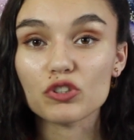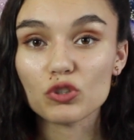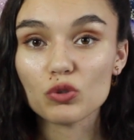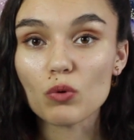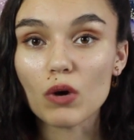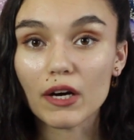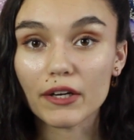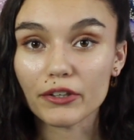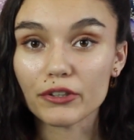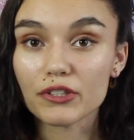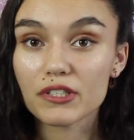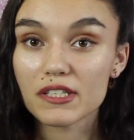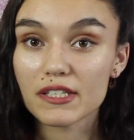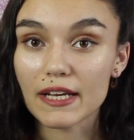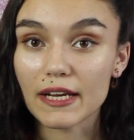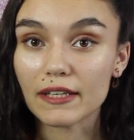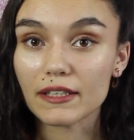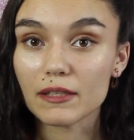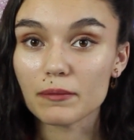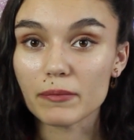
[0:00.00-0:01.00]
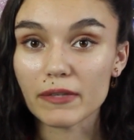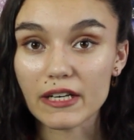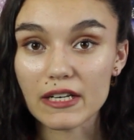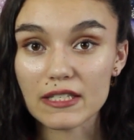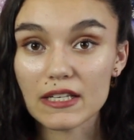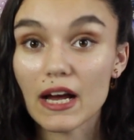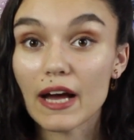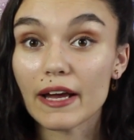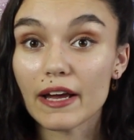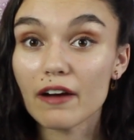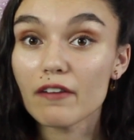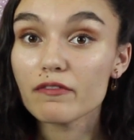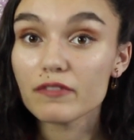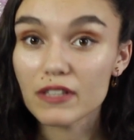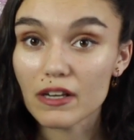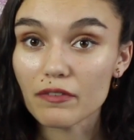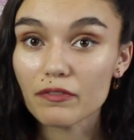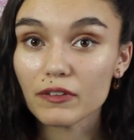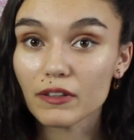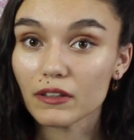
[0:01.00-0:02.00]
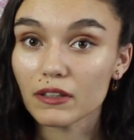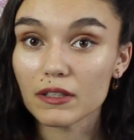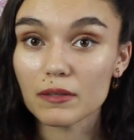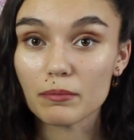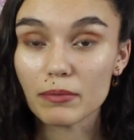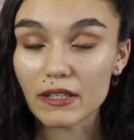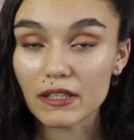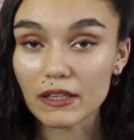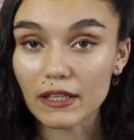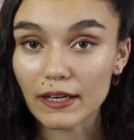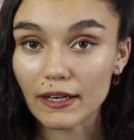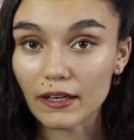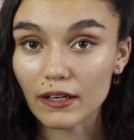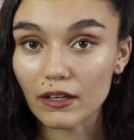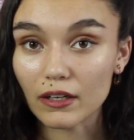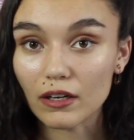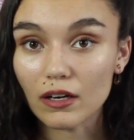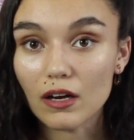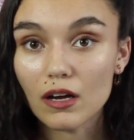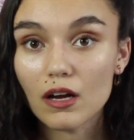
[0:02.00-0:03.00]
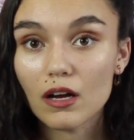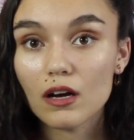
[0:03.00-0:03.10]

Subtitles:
do understand it because I have definitely been there.